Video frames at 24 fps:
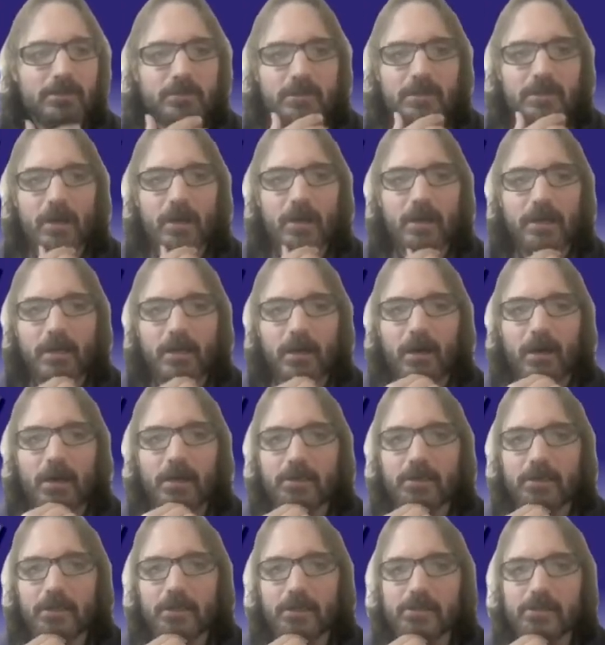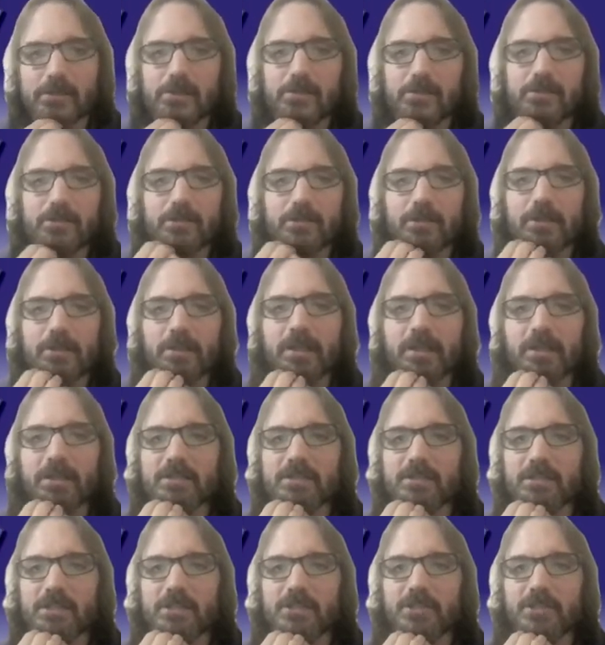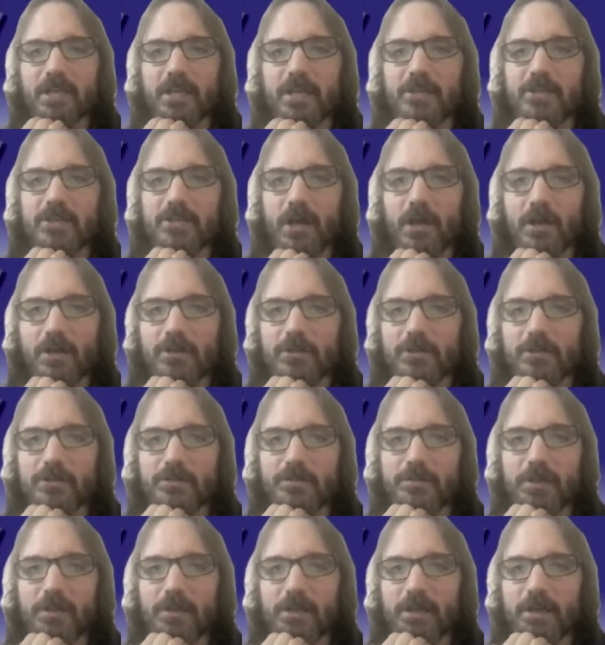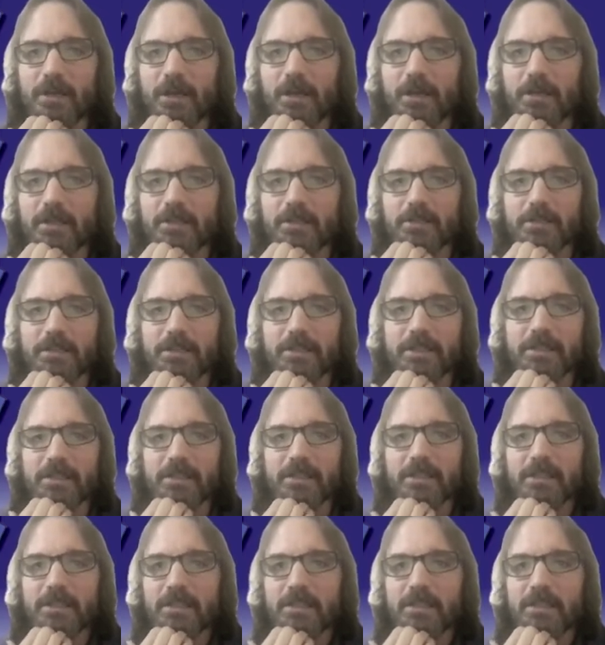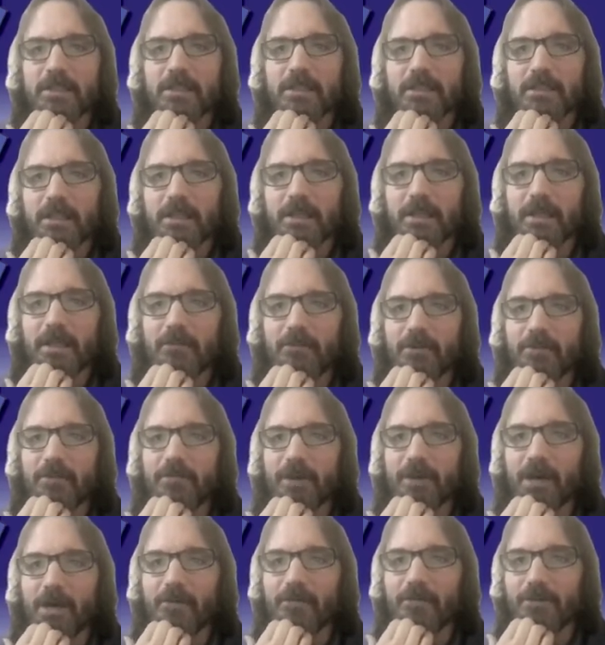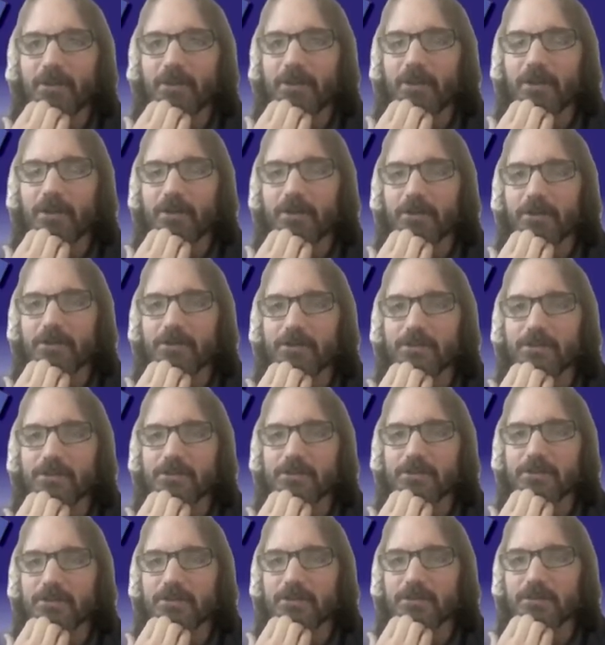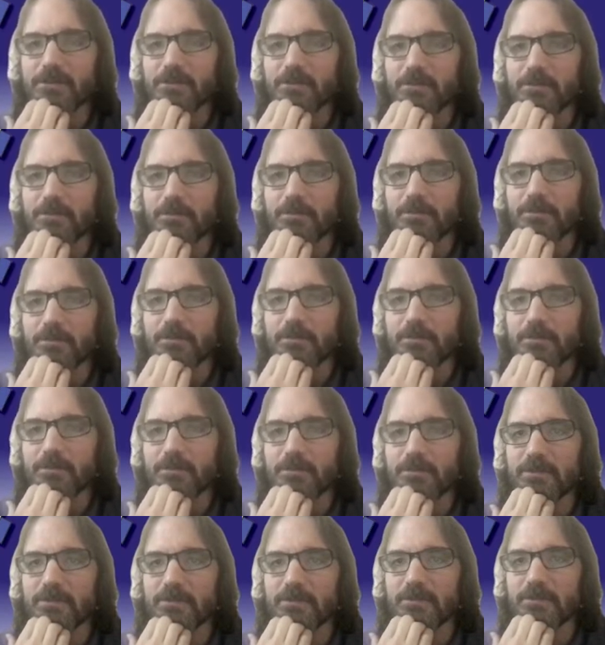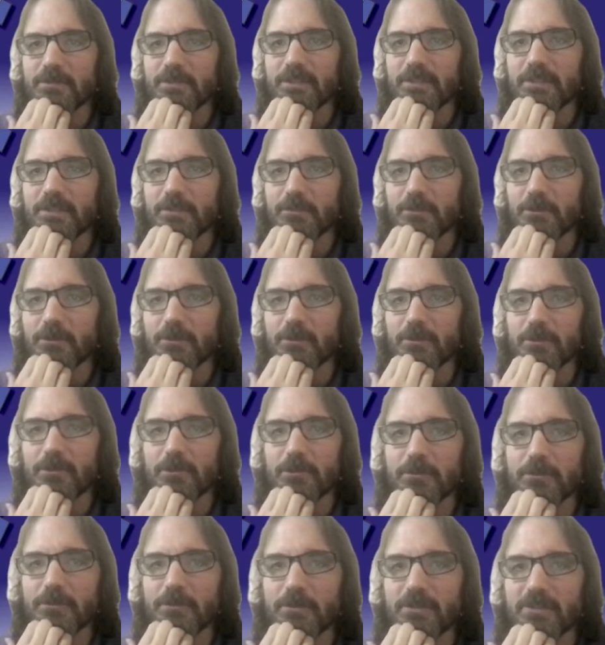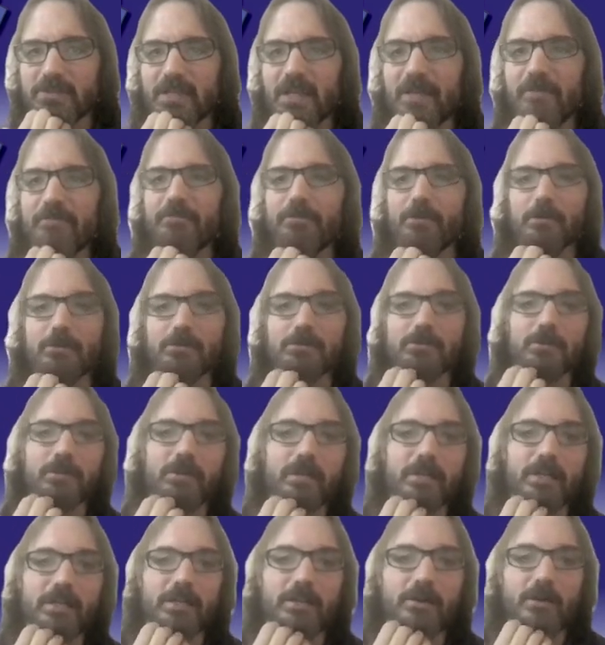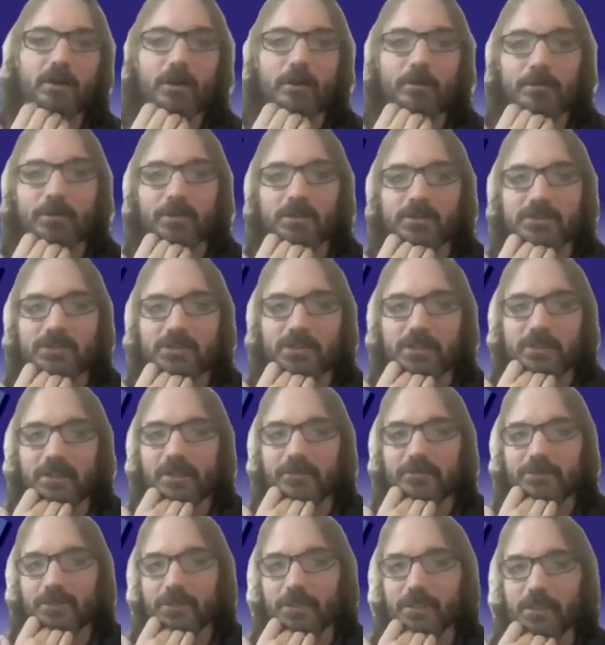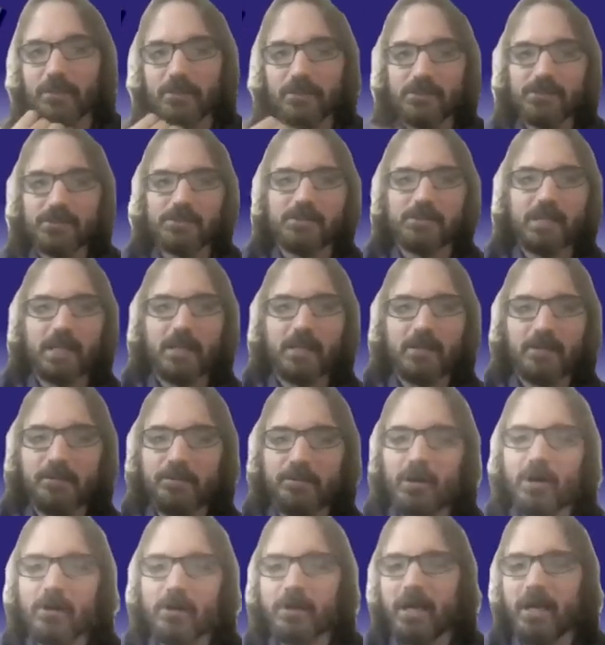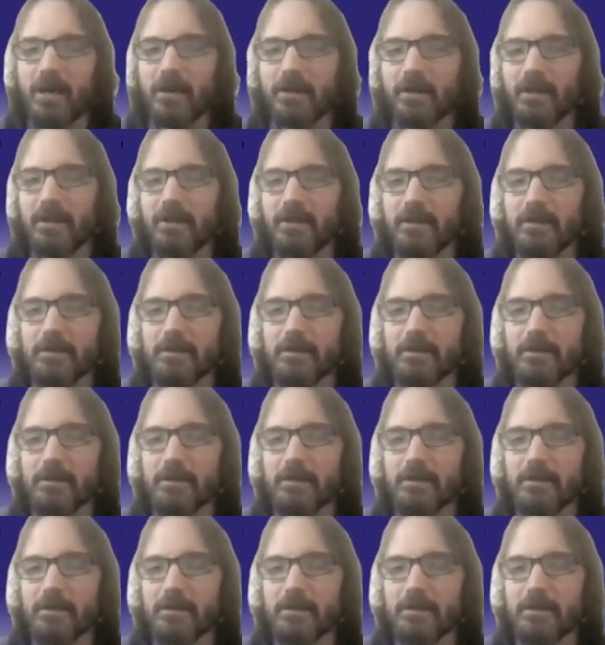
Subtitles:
Regarding auditors, should ESD change auditors periodically, like every 5 years? This would be to preclude the same folks looking at our books year after year. This is out of Kamal County.